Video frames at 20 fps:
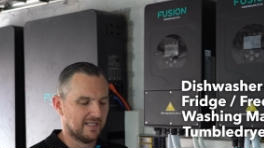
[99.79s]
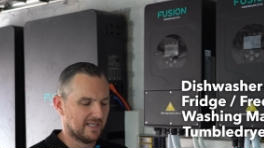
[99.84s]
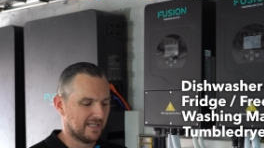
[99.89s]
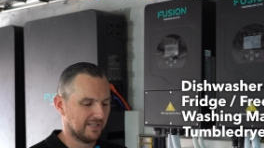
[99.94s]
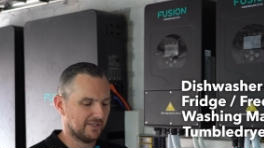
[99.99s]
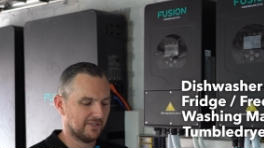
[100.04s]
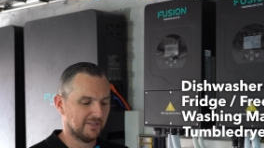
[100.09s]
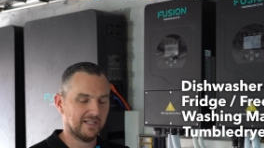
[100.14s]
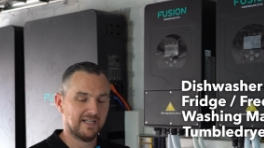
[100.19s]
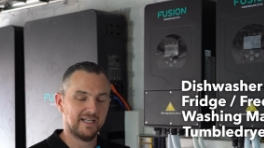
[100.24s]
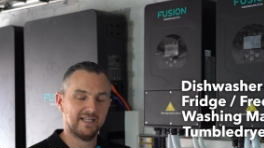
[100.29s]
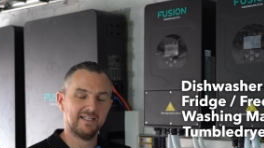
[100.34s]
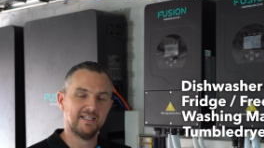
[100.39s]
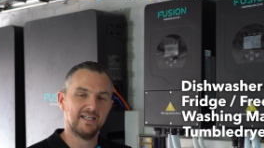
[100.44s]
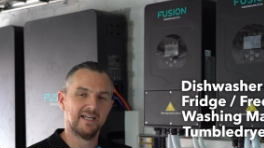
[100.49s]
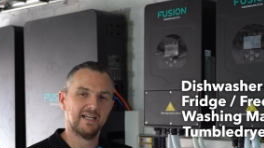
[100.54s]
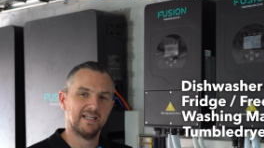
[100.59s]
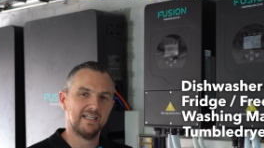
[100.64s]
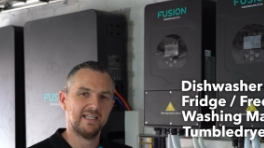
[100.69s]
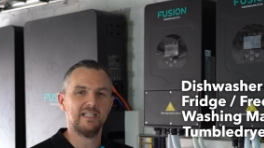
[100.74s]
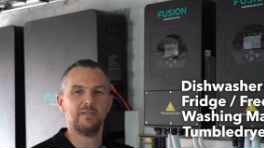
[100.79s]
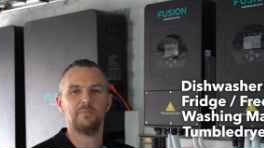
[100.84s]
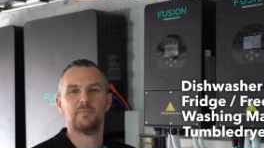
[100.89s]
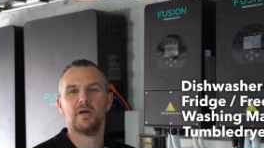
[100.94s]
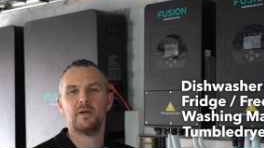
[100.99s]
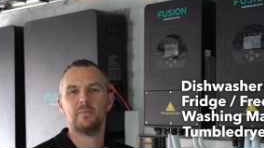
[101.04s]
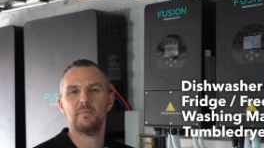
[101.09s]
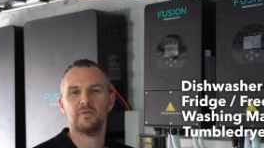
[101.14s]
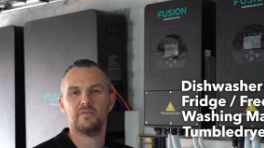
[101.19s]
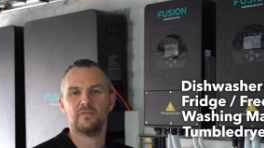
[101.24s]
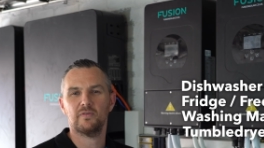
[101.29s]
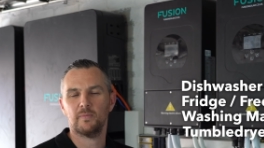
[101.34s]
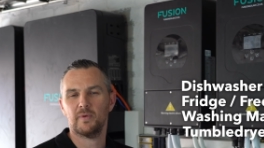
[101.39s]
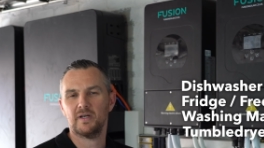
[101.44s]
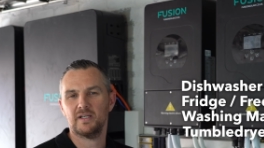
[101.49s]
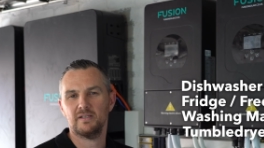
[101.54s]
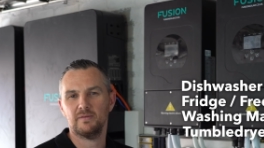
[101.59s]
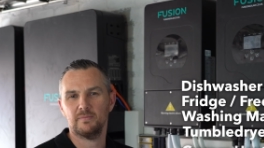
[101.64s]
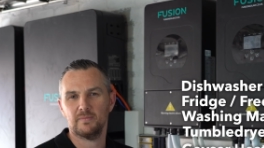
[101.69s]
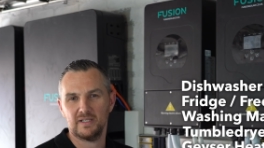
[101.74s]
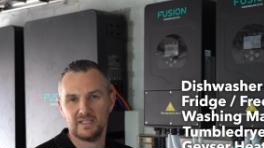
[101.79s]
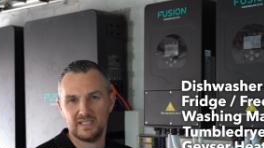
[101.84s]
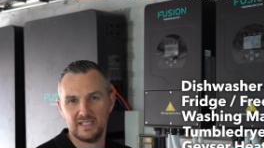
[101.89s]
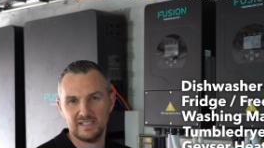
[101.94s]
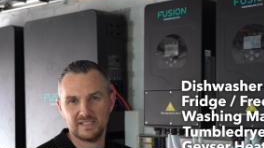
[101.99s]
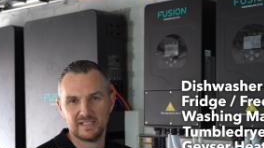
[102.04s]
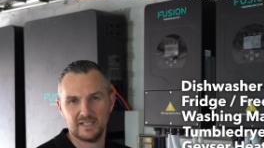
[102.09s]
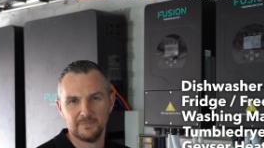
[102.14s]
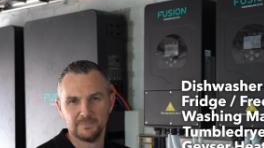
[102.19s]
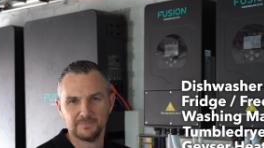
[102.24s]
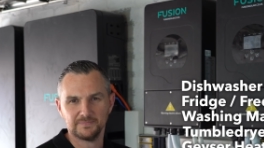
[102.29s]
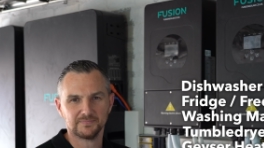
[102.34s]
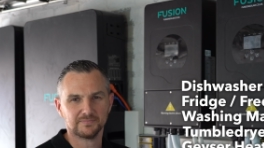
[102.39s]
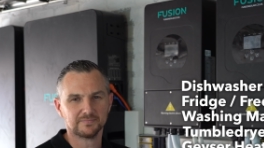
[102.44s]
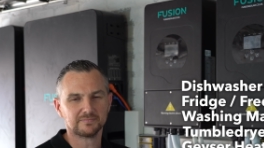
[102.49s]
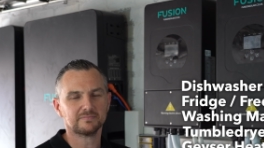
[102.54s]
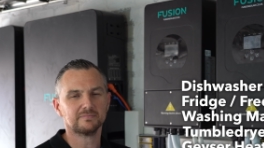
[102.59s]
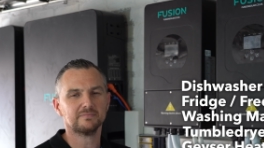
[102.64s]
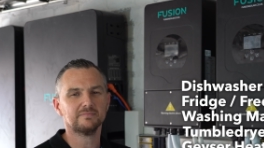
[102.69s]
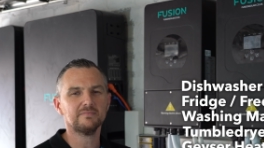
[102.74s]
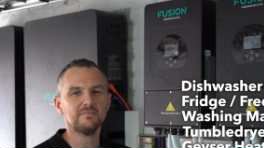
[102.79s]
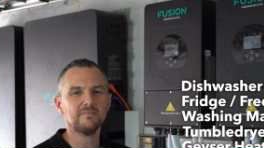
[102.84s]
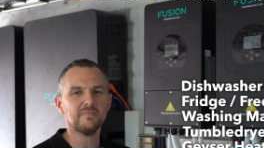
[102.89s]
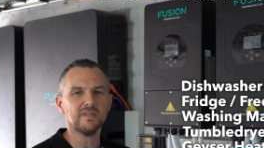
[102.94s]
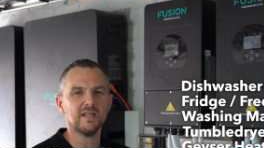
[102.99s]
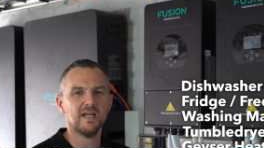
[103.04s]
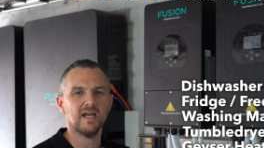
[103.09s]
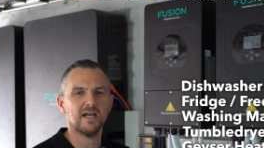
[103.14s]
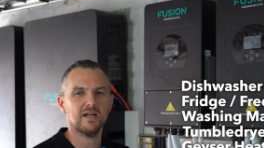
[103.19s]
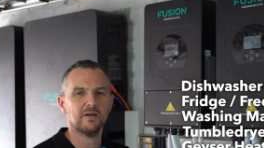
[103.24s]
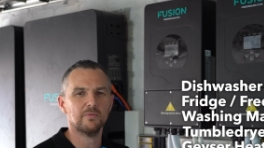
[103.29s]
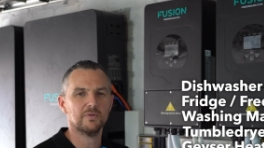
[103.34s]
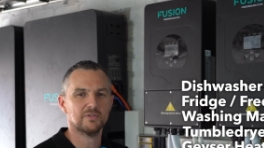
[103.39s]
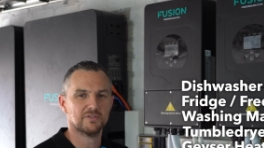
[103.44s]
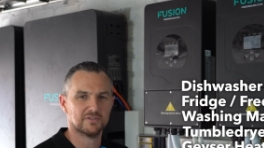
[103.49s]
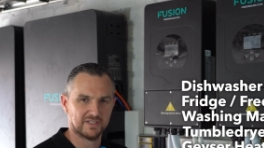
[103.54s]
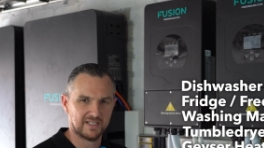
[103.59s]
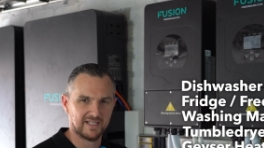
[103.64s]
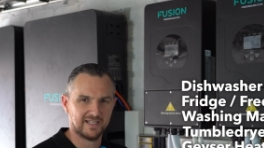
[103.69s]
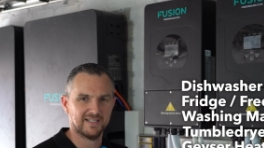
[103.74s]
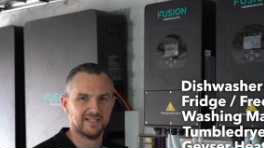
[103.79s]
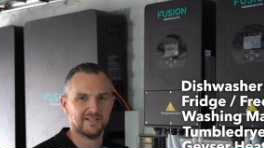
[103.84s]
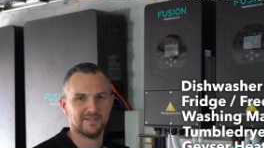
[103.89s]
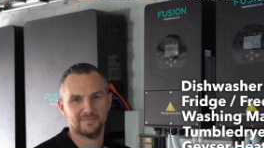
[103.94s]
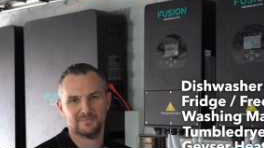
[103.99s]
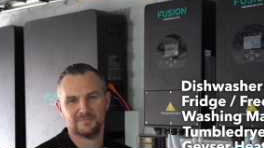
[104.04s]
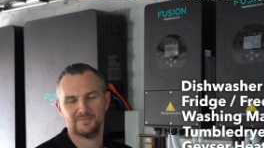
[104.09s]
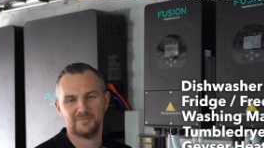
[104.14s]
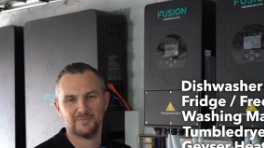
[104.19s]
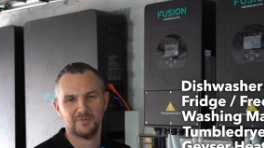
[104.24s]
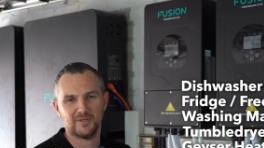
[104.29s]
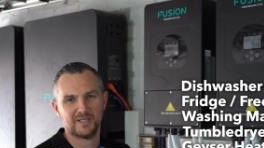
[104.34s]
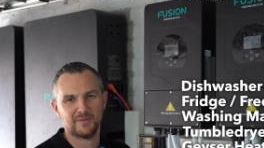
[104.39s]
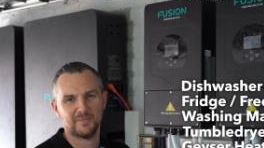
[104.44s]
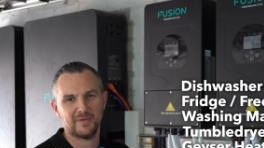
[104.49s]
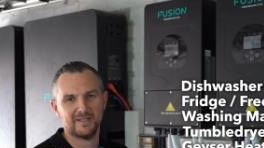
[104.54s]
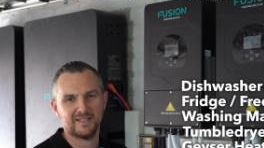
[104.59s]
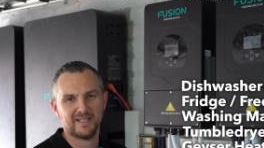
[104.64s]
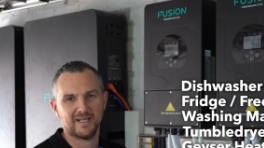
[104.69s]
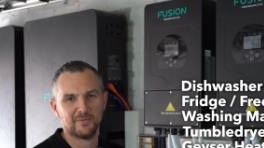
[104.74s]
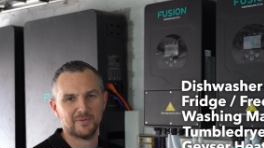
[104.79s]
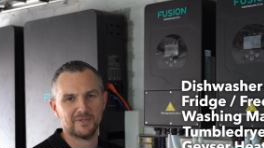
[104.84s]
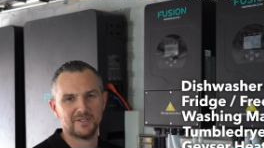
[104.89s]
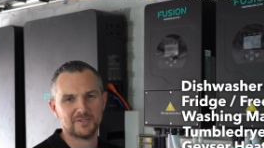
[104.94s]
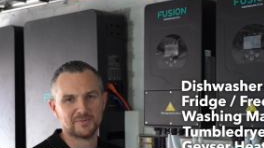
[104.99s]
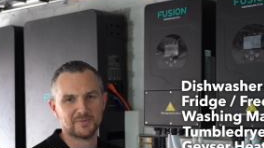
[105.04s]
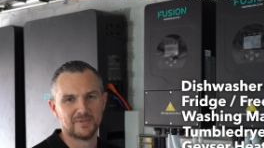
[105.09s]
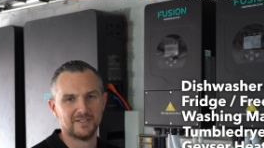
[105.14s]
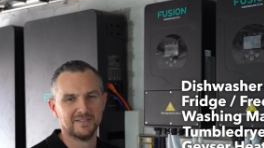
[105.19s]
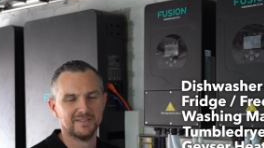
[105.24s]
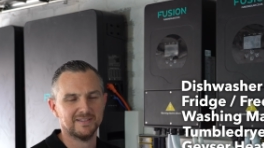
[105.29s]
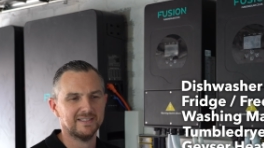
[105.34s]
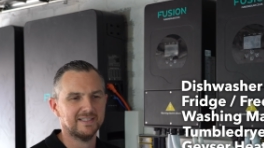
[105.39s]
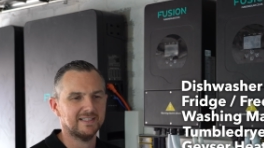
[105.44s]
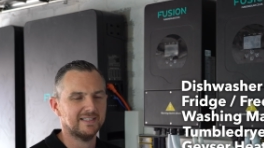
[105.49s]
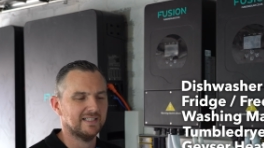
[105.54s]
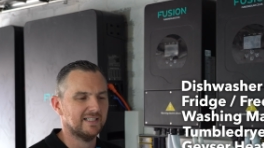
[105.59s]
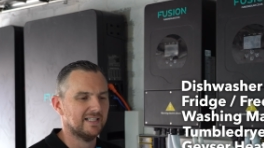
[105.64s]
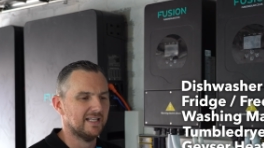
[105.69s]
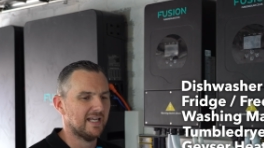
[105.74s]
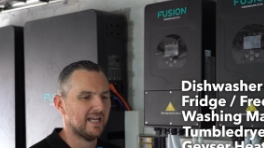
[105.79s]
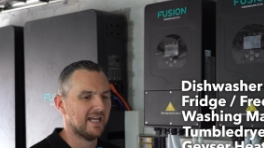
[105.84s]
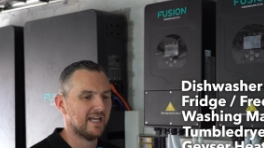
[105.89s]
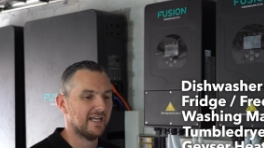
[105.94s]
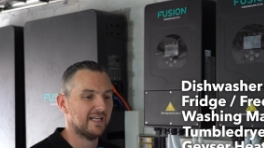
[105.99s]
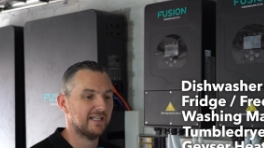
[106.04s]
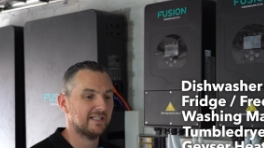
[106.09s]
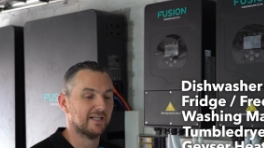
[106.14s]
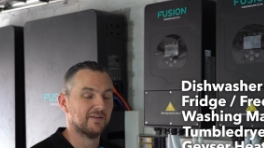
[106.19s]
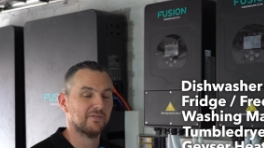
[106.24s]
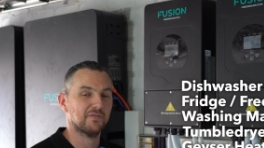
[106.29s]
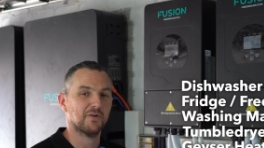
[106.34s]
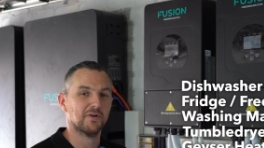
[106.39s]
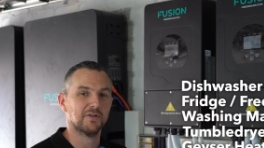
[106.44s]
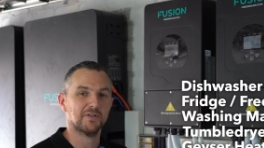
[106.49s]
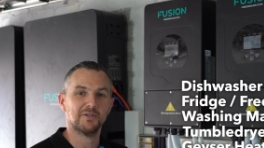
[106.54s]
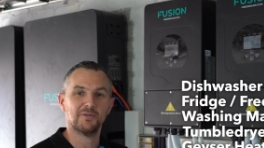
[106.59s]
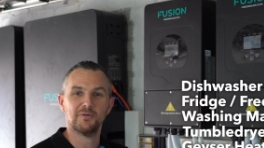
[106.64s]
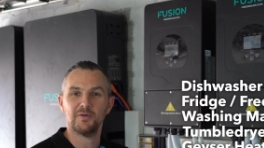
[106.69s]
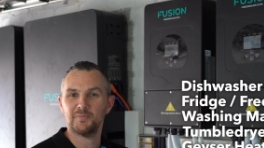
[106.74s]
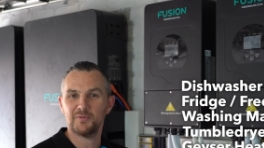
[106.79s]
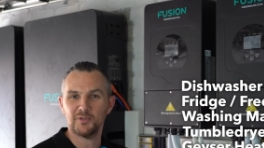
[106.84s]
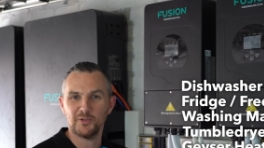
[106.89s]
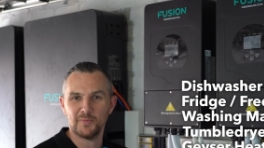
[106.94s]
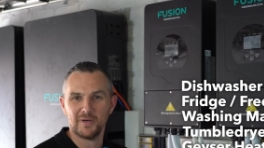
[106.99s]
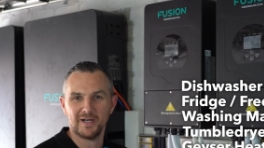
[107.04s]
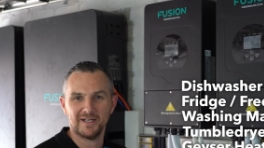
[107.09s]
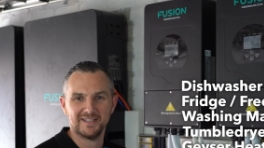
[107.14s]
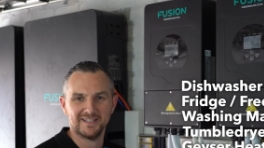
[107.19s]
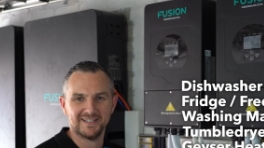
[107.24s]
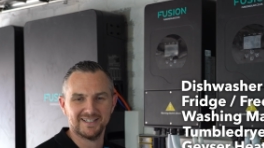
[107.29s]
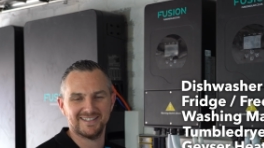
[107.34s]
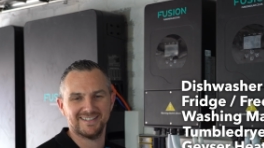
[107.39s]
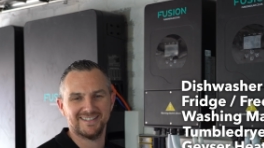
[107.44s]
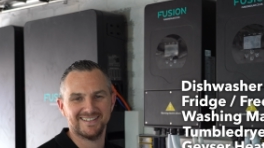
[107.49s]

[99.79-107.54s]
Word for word: I got a, a heat pump for my, my geyser, uh, which again, I recommend that one as well and I've got a crypto miner.